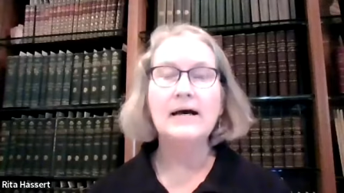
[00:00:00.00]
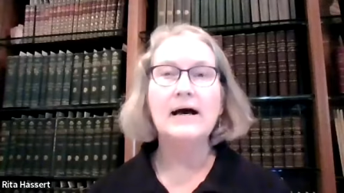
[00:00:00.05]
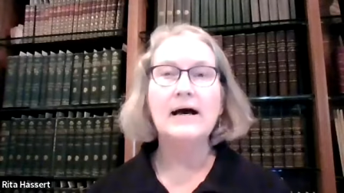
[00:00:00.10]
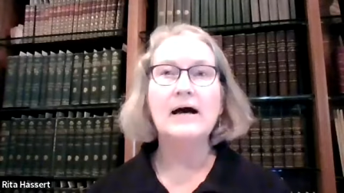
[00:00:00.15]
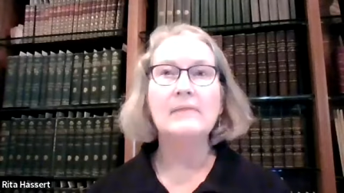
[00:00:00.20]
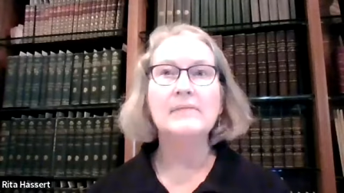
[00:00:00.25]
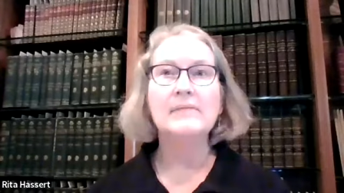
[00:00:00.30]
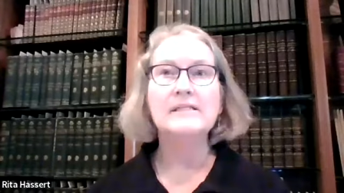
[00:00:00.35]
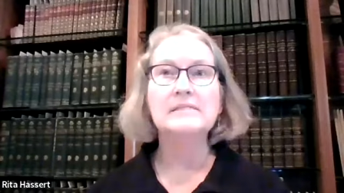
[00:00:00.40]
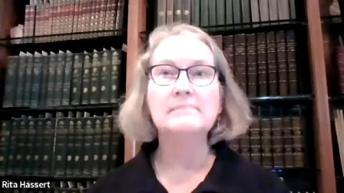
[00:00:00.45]

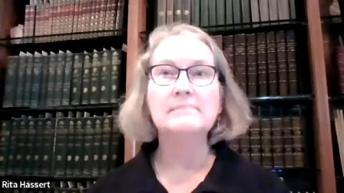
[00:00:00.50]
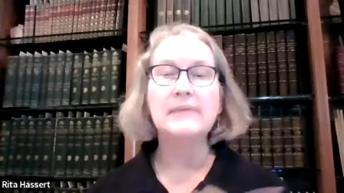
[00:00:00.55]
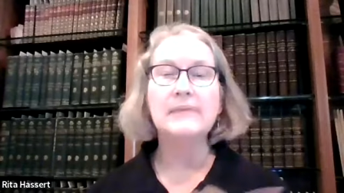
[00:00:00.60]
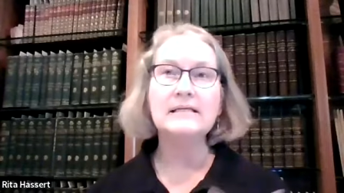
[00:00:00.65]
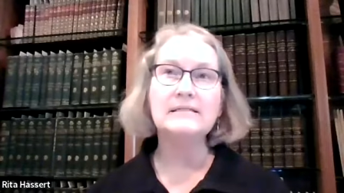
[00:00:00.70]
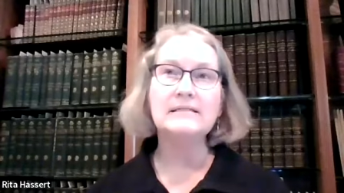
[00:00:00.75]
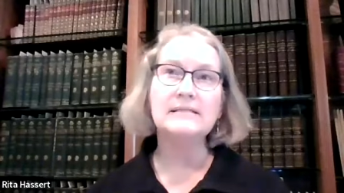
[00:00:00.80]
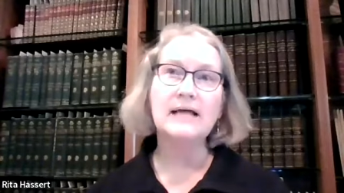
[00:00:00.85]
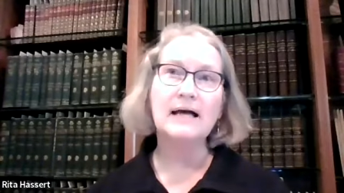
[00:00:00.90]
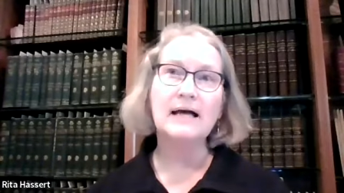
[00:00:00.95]
Um, it's
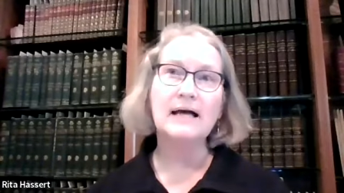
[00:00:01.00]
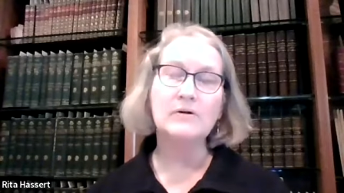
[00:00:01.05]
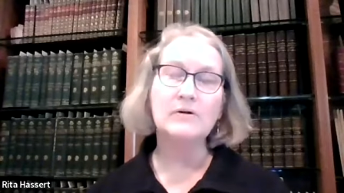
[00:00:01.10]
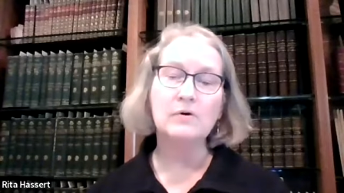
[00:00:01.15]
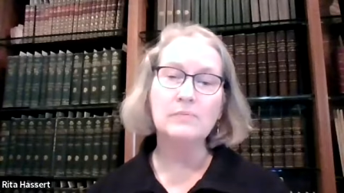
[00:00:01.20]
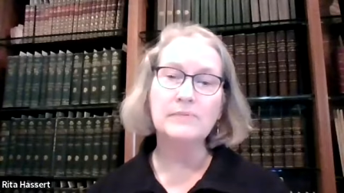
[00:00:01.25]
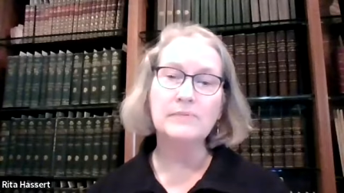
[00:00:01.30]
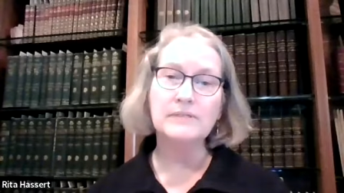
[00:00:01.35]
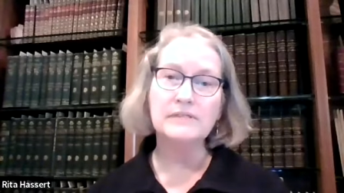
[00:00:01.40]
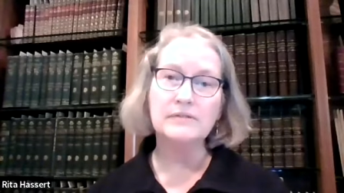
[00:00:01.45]
based on
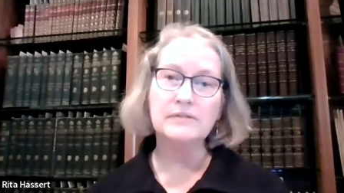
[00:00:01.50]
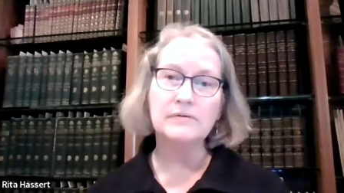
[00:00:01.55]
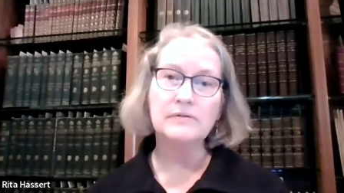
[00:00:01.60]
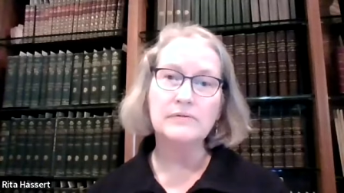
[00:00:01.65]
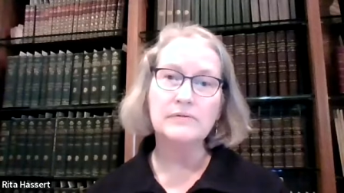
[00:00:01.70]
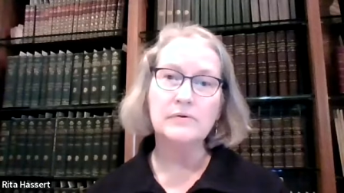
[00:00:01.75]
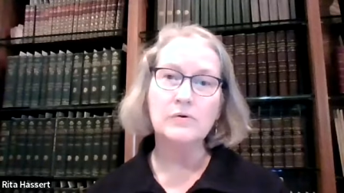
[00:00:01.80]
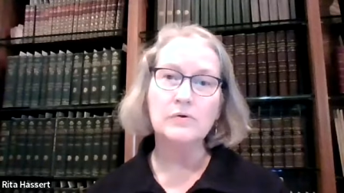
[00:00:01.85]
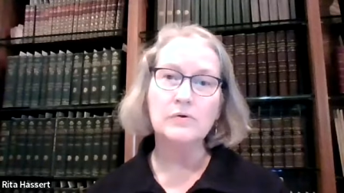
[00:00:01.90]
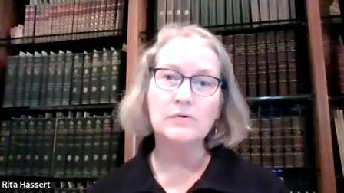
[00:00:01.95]
open,
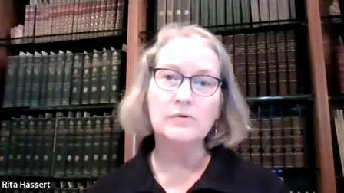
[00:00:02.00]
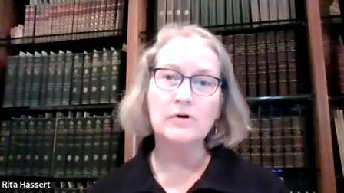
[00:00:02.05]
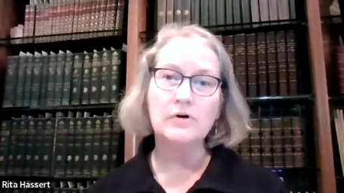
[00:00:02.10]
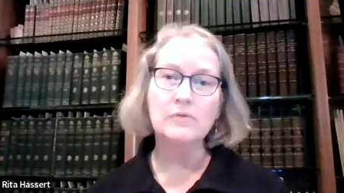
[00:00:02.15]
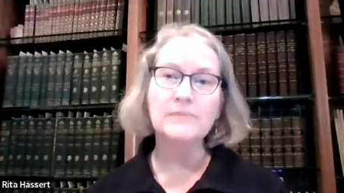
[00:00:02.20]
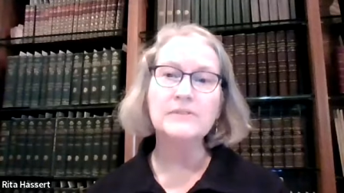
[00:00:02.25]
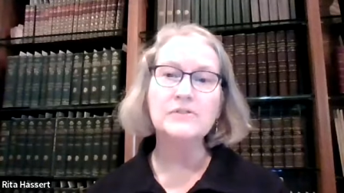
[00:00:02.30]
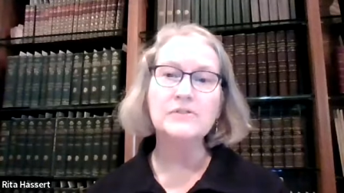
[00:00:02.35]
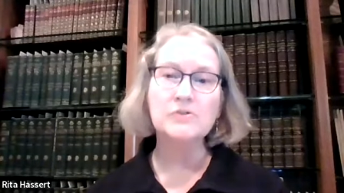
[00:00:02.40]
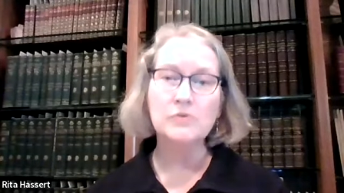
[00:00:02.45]
so
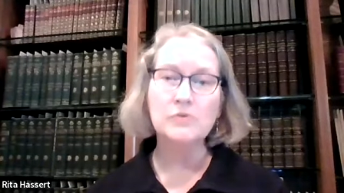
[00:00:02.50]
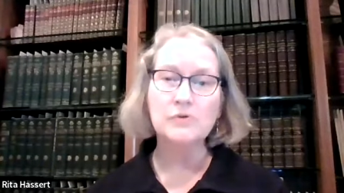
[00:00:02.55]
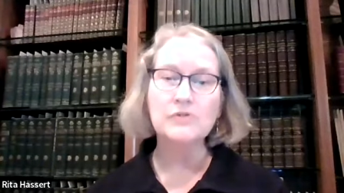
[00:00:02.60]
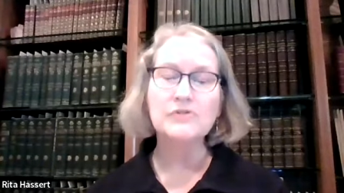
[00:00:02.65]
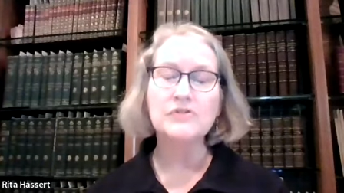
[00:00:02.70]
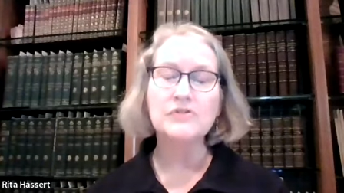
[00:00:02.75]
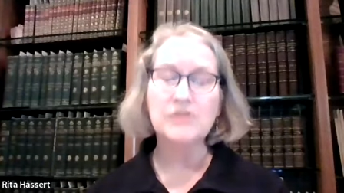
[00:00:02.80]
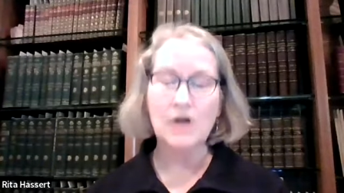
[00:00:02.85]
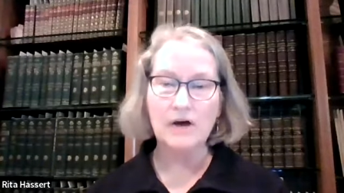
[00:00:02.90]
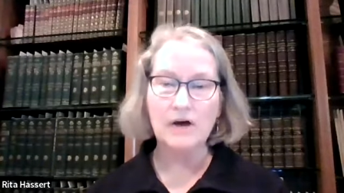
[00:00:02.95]
open
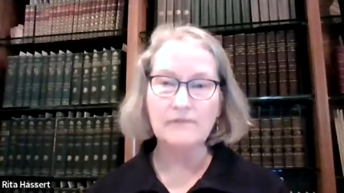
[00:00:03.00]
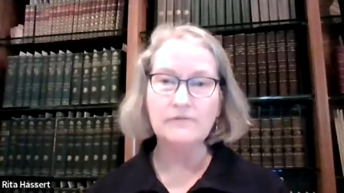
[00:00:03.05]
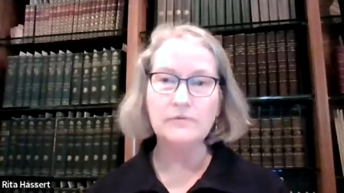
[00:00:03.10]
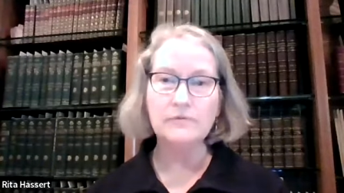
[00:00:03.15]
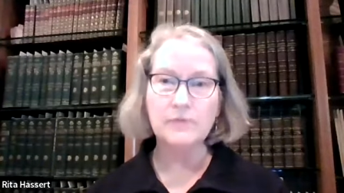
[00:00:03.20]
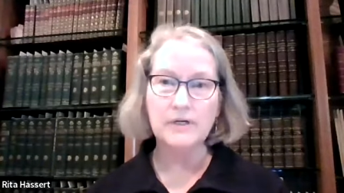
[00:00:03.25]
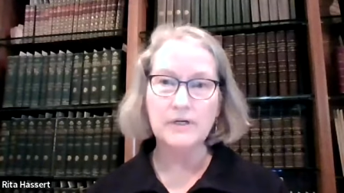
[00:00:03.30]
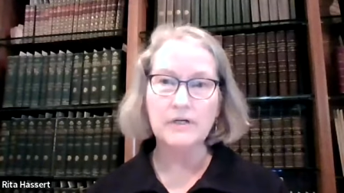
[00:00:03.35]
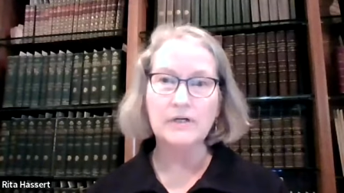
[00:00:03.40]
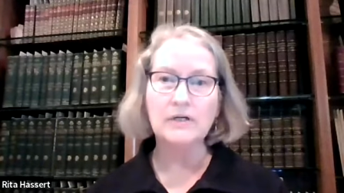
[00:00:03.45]
source
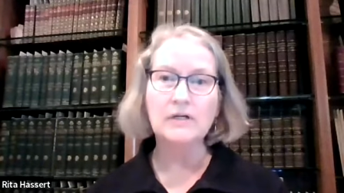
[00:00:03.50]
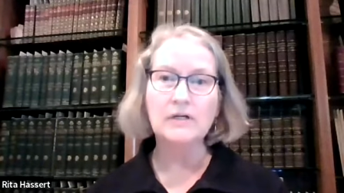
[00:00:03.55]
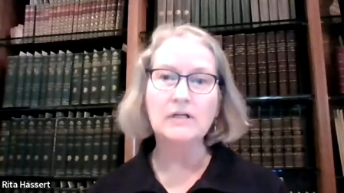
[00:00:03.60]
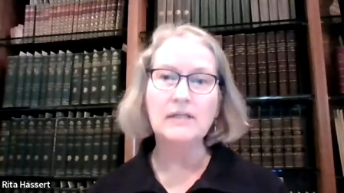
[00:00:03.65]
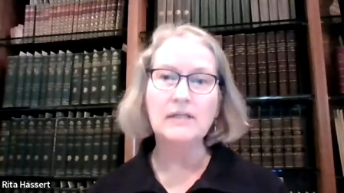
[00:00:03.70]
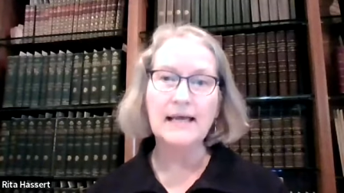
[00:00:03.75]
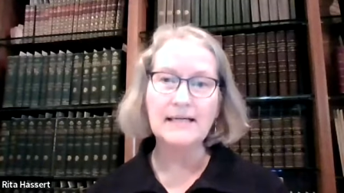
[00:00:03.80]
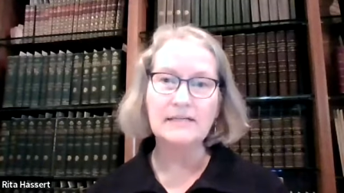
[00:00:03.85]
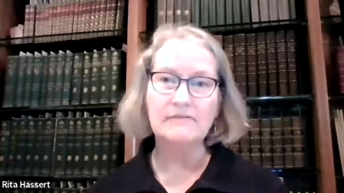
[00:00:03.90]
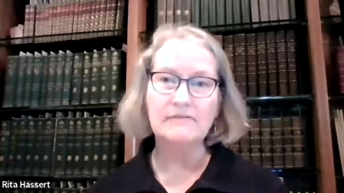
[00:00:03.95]
software,
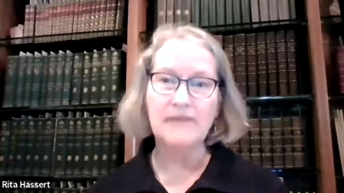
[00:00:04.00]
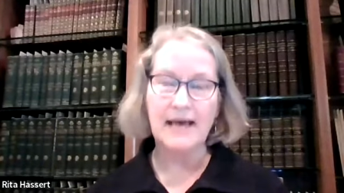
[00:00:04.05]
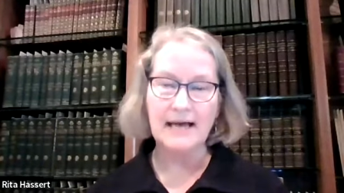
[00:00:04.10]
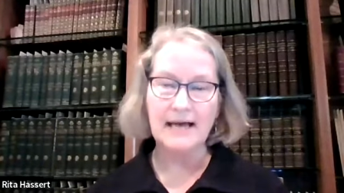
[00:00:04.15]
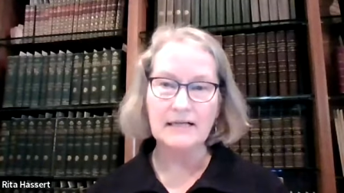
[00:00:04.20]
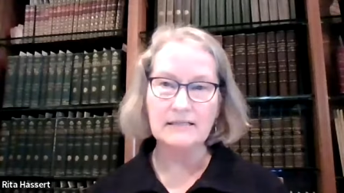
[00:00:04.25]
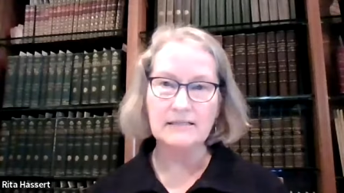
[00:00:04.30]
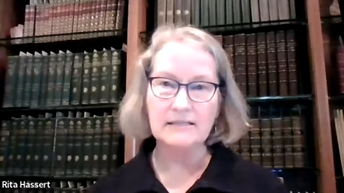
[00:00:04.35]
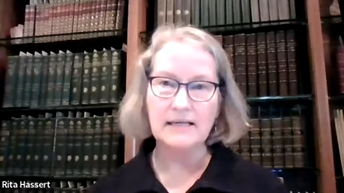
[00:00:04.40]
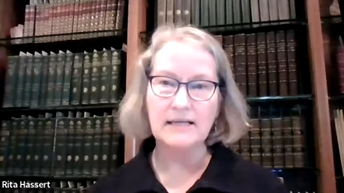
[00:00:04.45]
collective
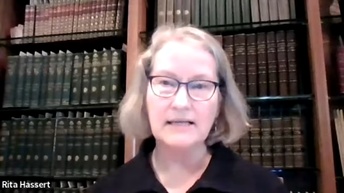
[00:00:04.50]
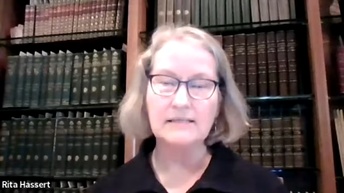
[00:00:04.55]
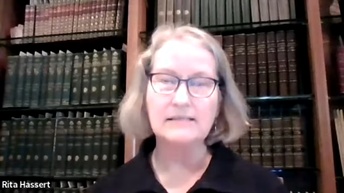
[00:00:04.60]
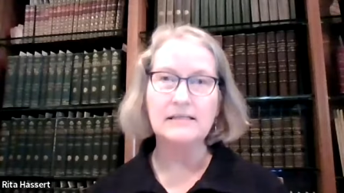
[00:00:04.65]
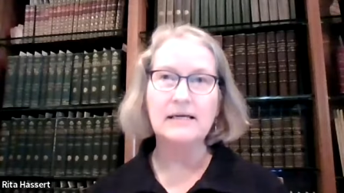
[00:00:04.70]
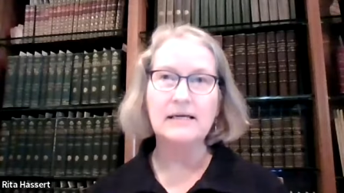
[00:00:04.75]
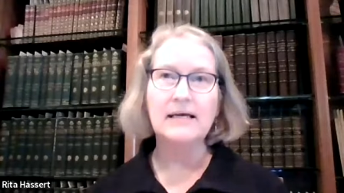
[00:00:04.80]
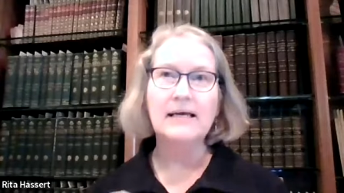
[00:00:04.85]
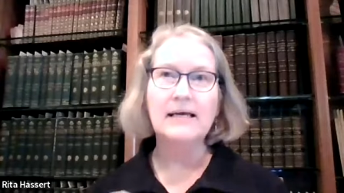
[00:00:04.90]
access.